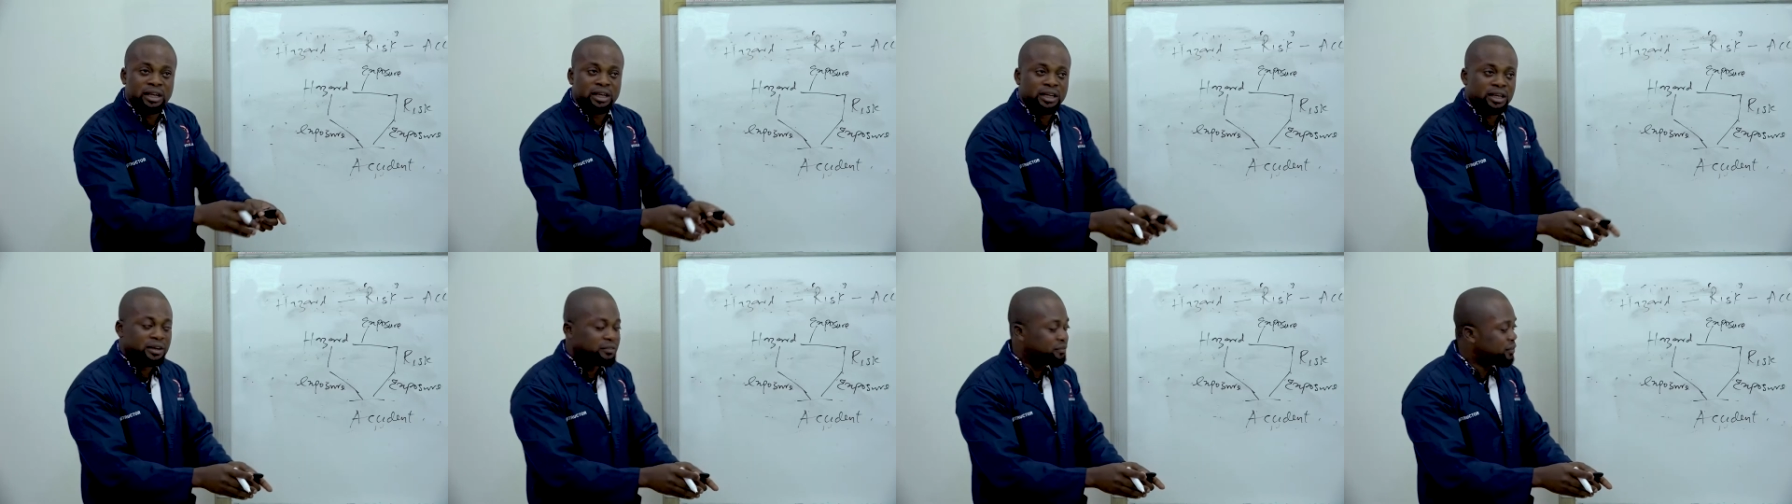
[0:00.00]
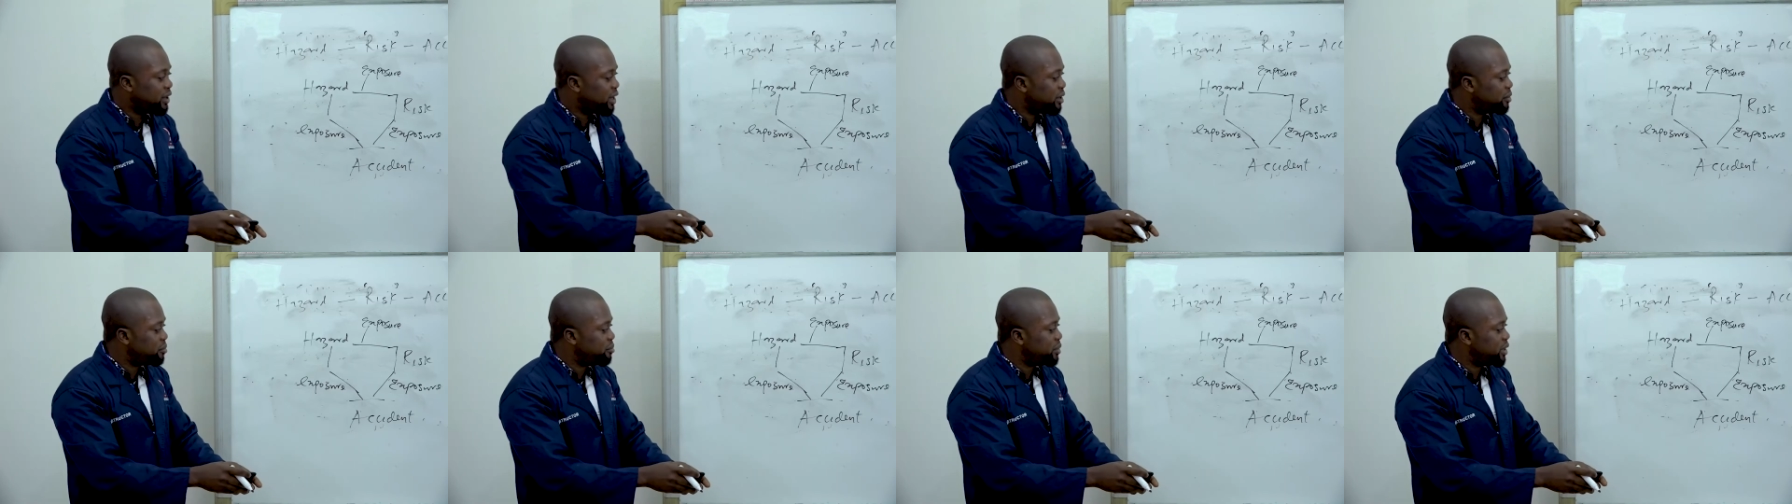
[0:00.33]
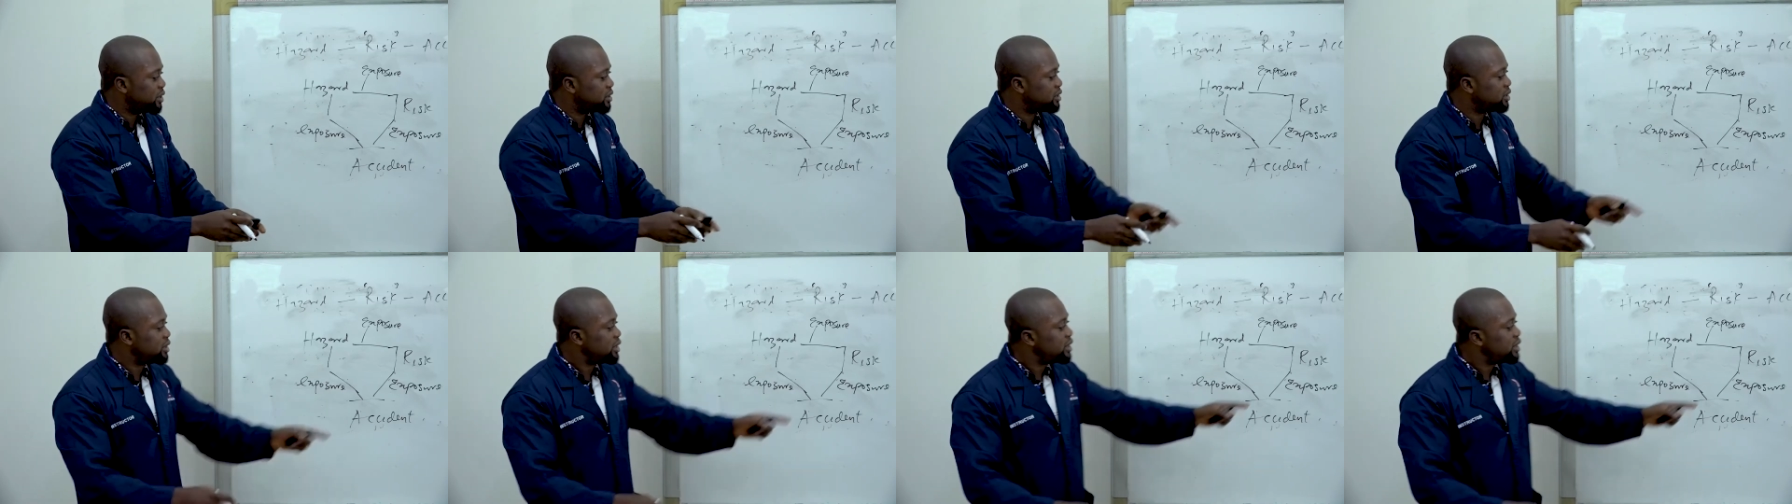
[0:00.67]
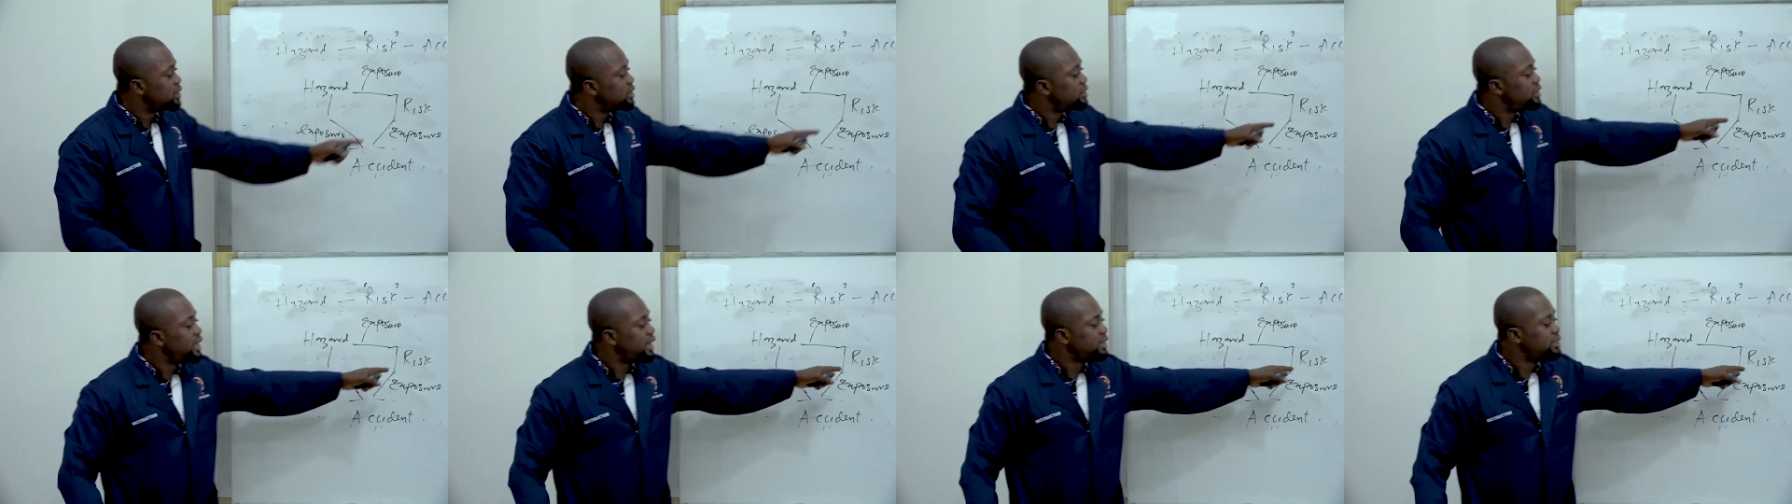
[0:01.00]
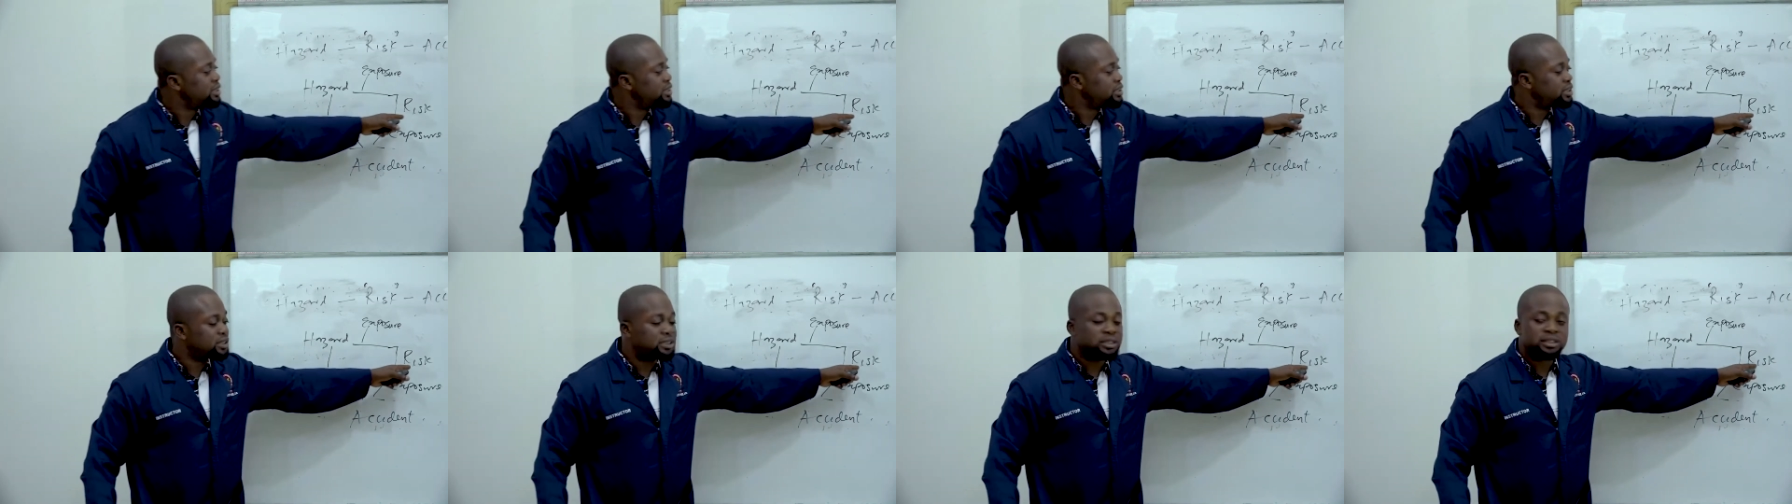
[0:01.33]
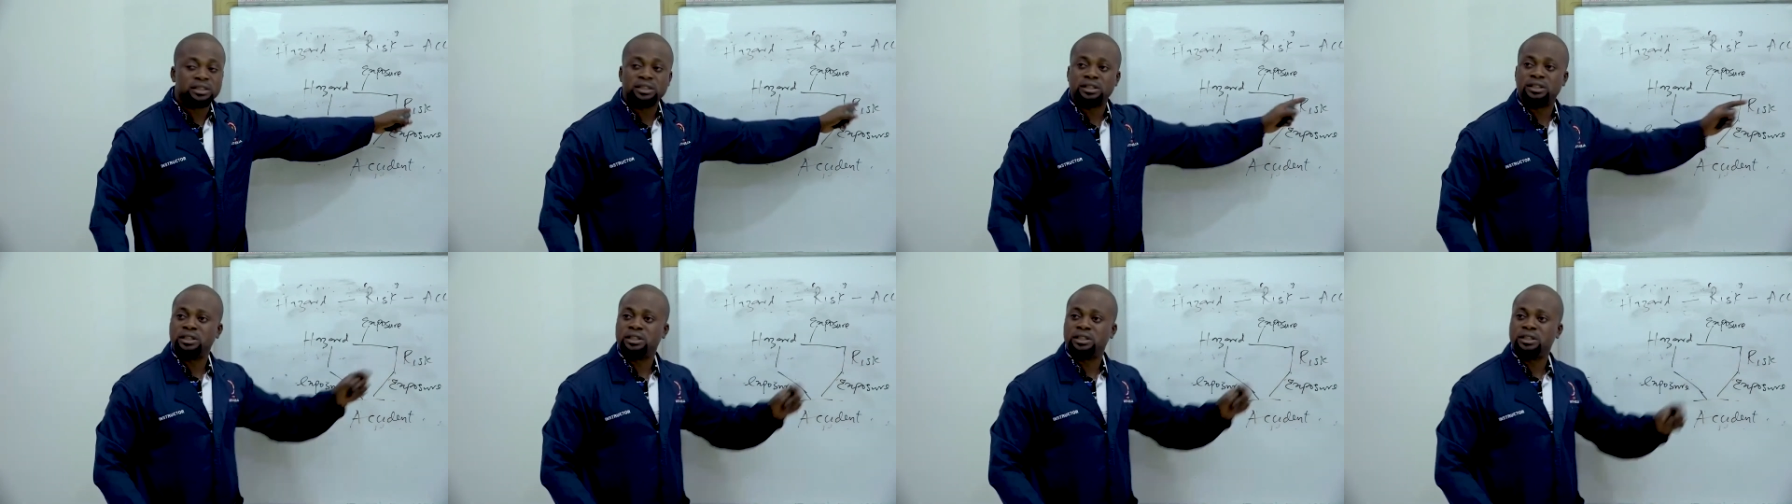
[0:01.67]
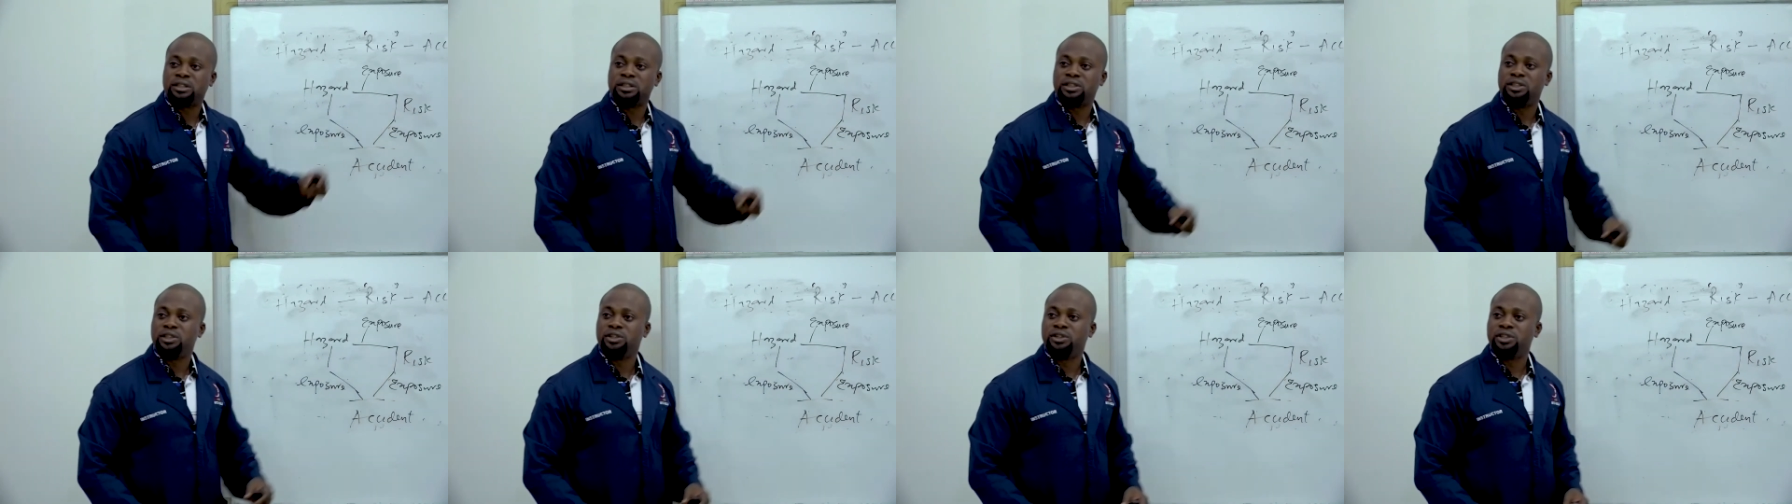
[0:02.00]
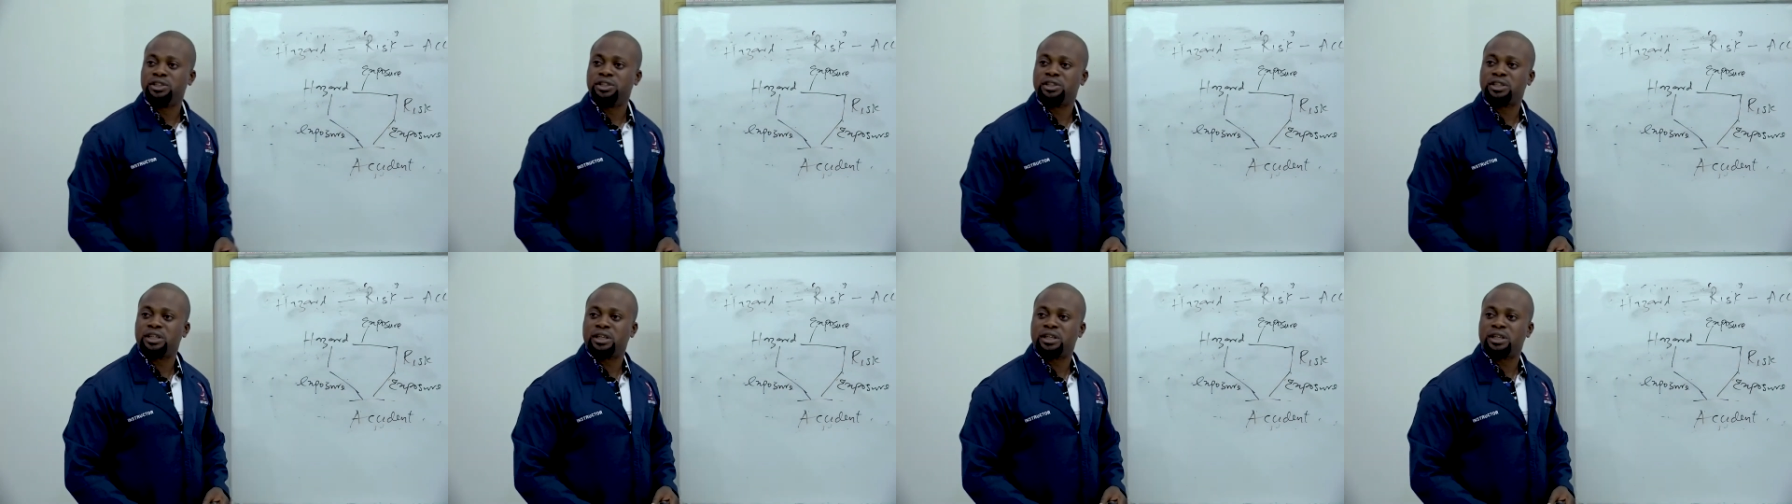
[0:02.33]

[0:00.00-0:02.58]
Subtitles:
environment, that is the risk